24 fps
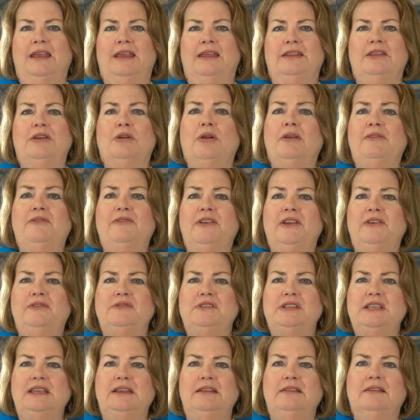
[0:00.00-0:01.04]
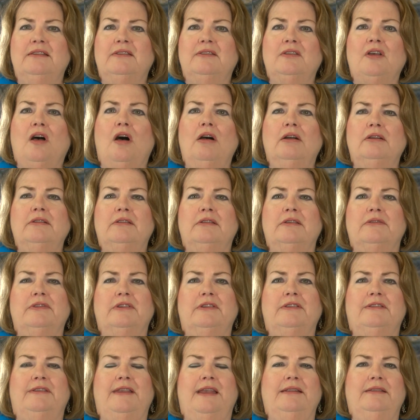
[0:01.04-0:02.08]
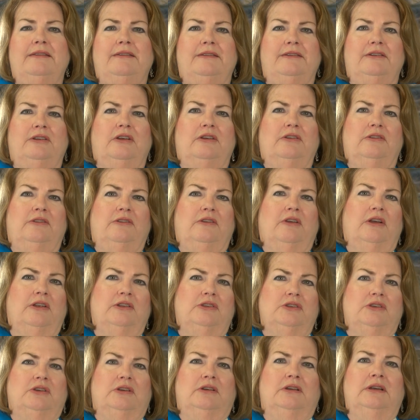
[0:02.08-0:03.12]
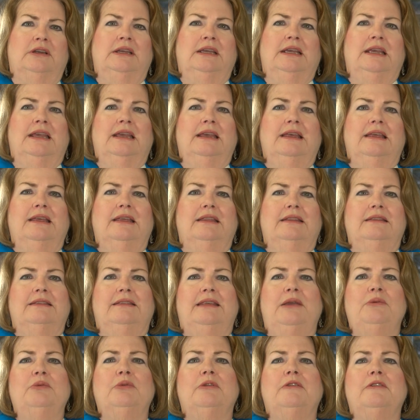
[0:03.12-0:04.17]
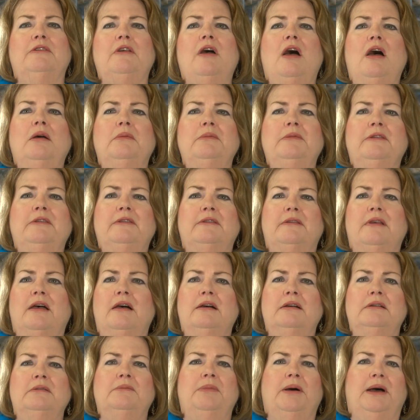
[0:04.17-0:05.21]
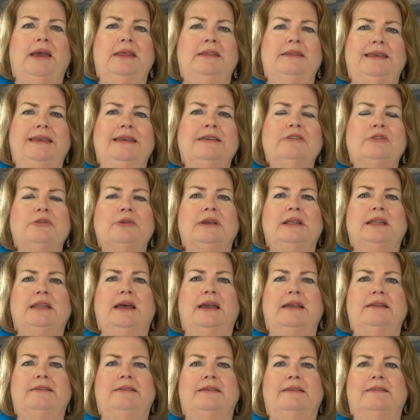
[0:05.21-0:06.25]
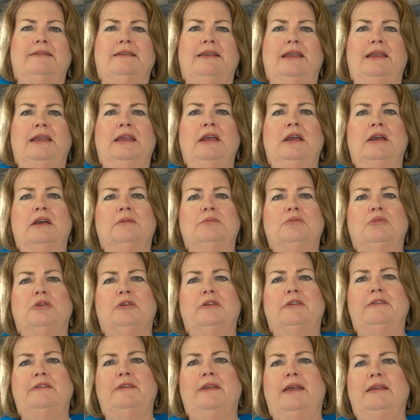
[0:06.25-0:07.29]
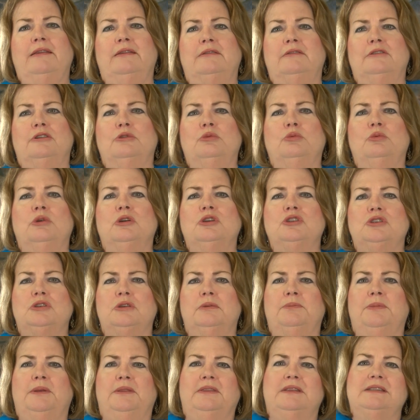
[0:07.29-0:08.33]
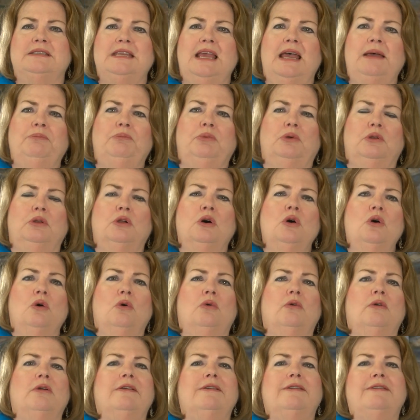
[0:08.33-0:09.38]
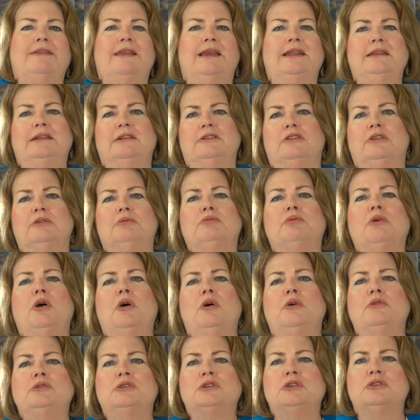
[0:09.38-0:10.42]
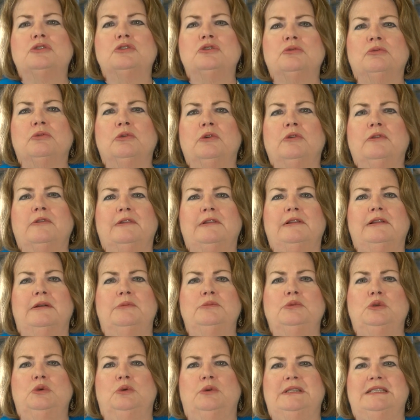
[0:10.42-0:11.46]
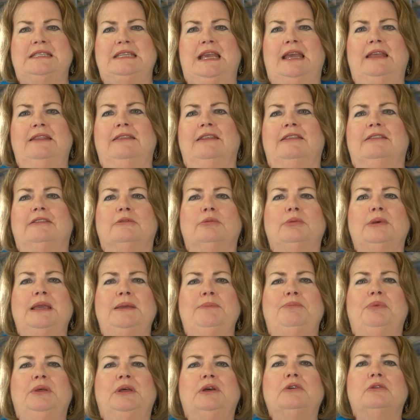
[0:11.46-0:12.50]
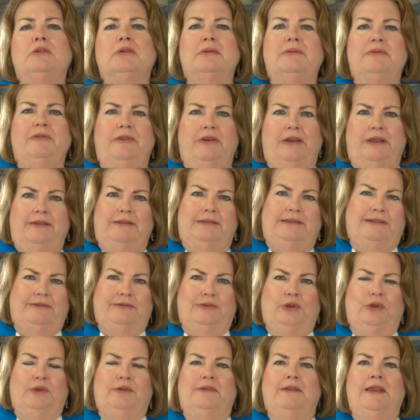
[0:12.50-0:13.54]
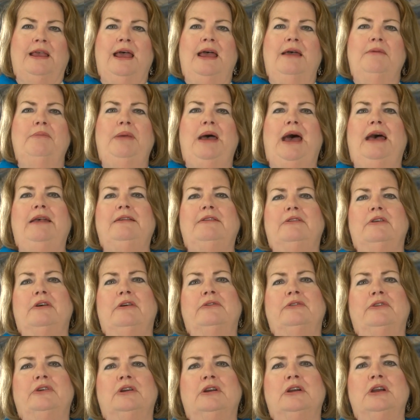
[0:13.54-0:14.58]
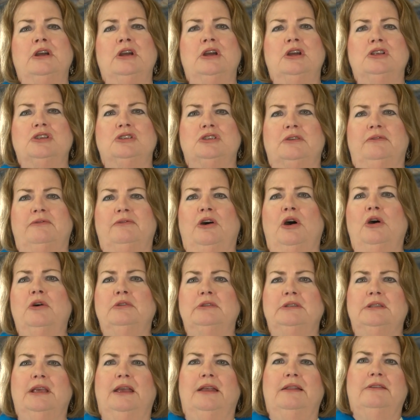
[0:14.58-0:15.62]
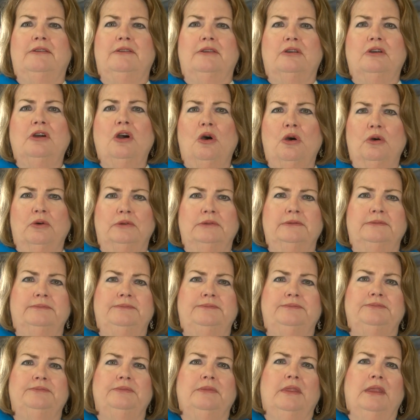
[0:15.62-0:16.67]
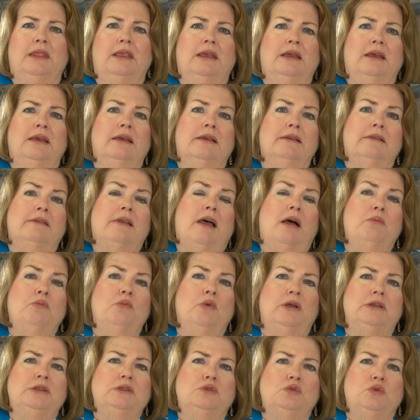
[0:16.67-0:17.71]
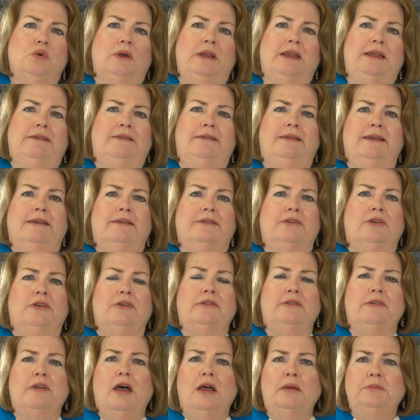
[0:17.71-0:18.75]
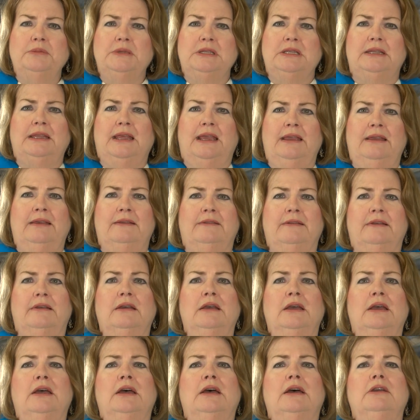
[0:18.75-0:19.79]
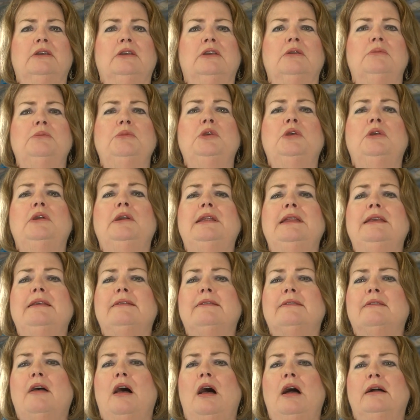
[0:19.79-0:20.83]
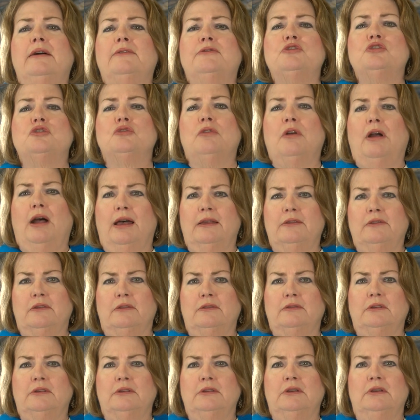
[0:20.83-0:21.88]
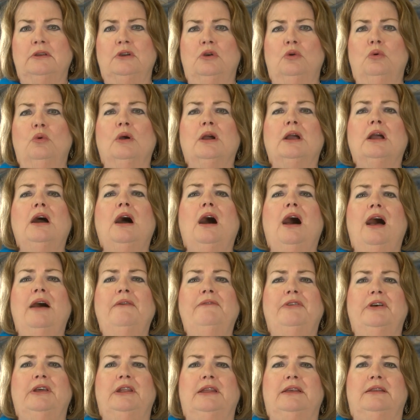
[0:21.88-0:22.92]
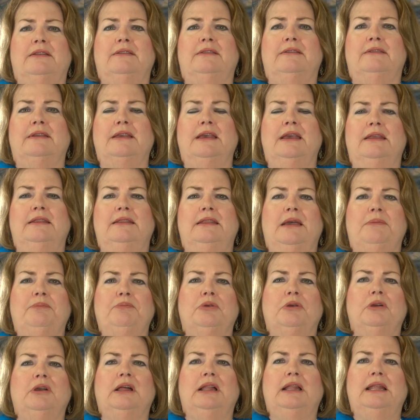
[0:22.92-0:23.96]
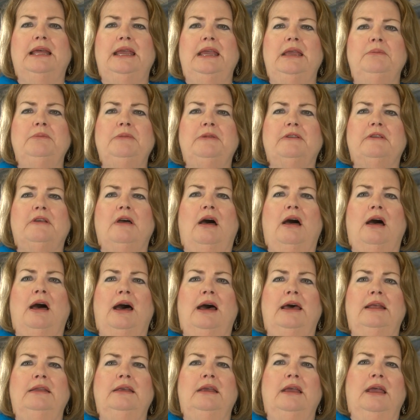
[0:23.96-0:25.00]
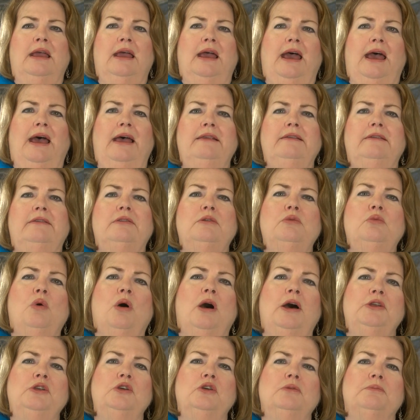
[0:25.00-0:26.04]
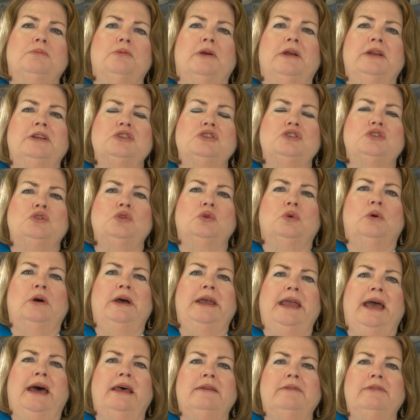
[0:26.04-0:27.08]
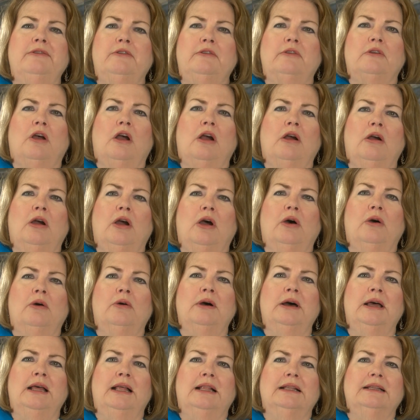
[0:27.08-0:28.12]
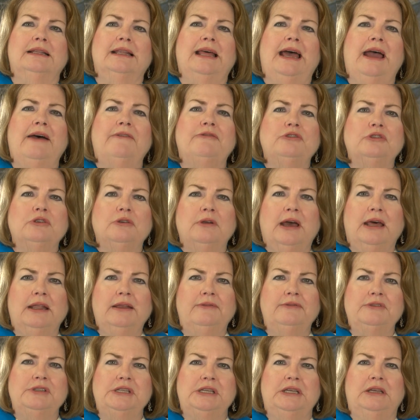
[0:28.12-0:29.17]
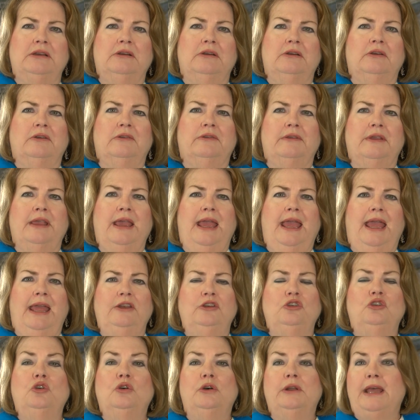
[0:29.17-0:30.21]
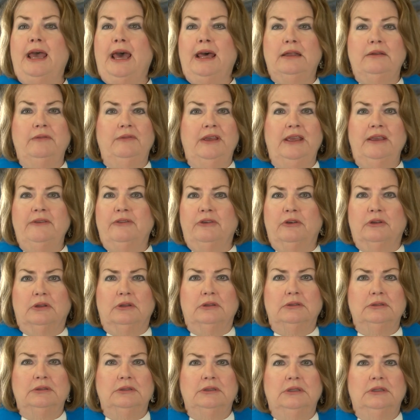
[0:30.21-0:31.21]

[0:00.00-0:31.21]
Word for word: There are 15 songs of ascents in our Psalter. They were psalms sung by the Israelites as they processed to worship at the temple or ascended the road to Jerusalem to attend the three pilgrim festivals, Passover, Shavuot, and Sukkot. Psalm 126, our psalm today, is a community song of trust or confidence that proclaims God as the one who brings joy out of sorrow, laughter out of tears, and good out of evil.